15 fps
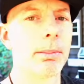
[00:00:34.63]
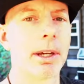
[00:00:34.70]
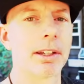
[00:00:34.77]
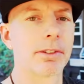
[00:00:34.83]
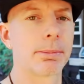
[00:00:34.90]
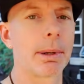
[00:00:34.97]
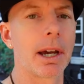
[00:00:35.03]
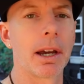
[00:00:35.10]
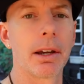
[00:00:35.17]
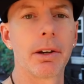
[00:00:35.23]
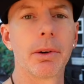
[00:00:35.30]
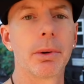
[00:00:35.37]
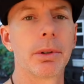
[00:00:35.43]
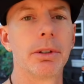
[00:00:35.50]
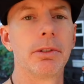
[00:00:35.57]
Best Buy
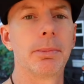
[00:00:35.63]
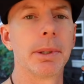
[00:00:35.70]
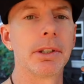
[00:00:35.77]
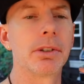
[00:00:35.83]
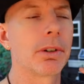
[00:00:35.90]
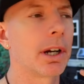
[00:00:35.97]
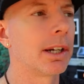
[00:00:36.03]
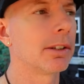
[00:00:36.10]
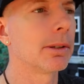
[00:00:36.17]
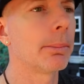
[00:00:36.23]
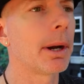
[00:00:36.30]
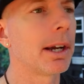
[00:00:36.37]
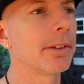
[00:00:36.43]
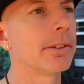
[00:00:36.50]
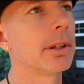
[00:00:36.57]
or you've been trying to
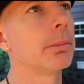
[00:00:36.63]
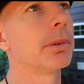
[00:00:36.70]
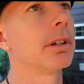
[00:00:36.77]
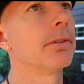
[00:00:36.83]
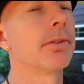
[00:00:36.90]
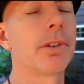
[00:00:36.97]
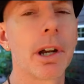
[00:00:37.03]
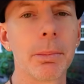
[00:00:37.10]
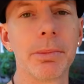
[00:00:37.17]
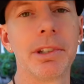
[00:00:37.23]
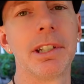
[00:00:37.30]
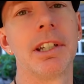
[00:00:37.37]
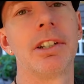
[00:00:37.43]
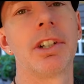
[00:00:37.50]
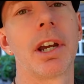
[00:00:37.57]
buy something from
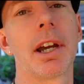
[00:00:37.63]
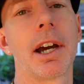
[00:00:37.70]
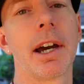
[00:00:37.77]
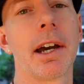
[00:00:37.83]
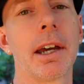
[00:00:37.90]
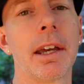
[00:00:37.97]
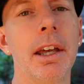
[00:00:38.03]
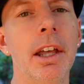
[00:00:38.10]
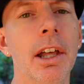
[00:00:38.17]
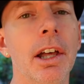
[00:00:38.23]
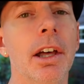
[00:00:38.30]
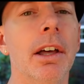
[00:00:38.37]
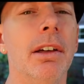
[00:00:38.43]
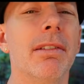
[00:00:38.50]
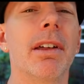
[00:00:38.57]
DJI
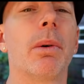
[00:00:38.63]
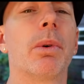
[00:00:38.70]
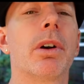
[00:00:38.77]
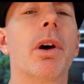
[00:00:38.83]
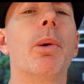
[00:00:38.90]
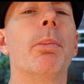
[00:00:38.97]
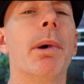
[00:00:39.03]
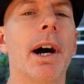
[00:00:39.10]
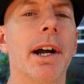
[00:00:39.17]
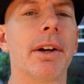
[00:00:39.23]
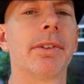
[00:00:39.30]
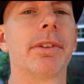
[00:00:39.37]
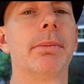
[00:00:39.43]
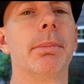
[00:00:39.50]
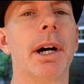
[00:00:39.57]
that will go
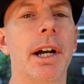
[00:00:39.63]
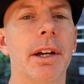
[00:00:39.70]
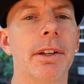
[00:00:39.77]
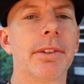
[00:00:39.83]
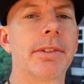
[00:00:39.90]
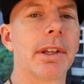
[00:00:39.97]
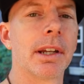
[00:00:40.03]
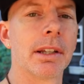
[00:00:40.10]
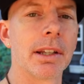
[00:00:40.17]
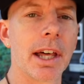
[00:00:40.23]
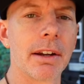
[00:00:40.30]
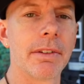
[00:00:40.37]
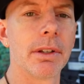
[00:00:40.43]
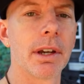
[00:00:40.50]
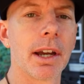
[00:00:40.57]
miles and miles. And a
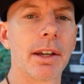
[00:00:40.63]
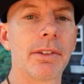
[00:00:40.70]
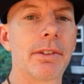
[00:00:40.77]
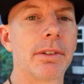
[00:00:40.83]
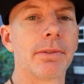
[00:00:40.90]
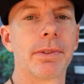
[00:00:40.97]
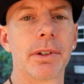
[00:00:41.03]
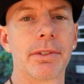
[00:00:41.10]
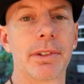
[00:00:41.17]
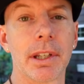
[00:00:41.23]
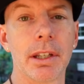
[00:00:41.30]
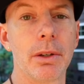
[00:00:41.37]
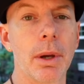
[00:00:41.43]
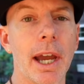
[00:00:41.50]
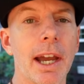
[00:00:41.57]
lot of you guys, the first thing
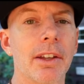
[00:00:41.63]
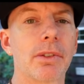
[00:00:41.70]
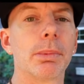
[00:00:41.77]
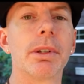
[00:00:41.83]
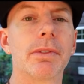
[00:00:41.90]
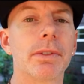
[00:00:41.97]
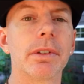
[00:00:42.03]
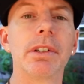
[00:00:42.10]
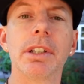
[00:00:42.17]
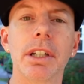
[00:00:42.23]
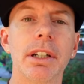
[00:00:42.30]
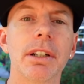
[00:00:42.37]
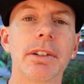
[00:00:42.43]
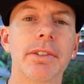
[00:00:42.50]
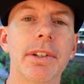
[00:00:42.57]
you ask me for
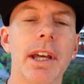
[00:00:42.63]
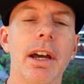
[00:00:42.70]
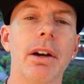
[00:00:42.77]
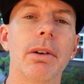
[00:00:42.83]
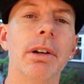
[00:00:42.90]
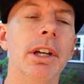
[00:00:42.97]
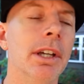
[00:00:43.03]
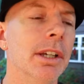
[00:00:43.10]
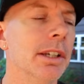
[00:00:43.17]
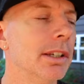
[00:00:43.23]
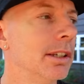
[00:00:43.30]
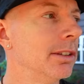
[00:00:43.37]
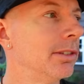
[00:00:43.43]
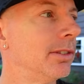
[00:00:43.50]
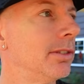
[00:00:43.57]
years now
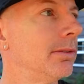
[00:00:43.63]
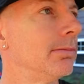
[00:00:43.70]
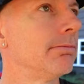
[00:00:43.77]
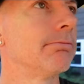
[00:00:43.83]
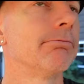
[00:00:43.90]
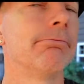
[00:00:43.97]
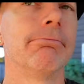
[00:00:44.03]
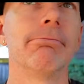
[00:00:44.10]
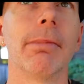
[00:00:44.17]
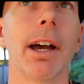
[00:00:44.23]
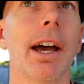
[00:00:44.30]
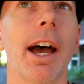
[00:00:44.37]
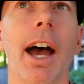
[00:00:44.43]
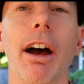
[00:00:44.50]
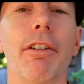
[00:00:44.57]
is,
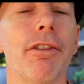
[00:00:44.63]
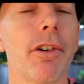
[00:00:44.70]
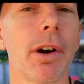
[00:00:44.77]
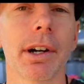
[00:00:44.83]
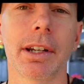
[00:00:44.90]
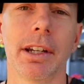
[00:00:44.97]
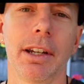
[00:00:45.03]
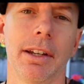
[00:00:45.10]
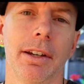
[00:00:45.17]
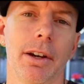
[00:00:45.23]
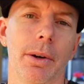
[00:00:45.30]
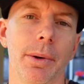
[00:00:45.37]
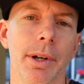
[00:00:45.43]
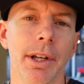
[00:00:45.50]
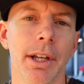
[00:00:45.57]
how far can it
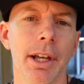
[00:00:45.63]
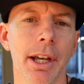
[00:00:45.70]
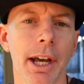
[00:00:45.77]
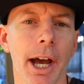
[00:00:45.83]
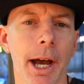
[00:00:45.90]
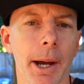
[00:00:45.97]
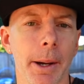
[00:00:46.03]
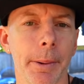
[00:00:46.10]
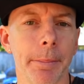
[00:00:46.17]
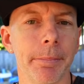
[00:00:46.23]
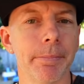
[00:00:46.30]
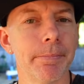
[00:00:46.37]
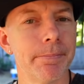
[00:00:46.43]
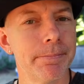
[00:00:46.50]
go? Um,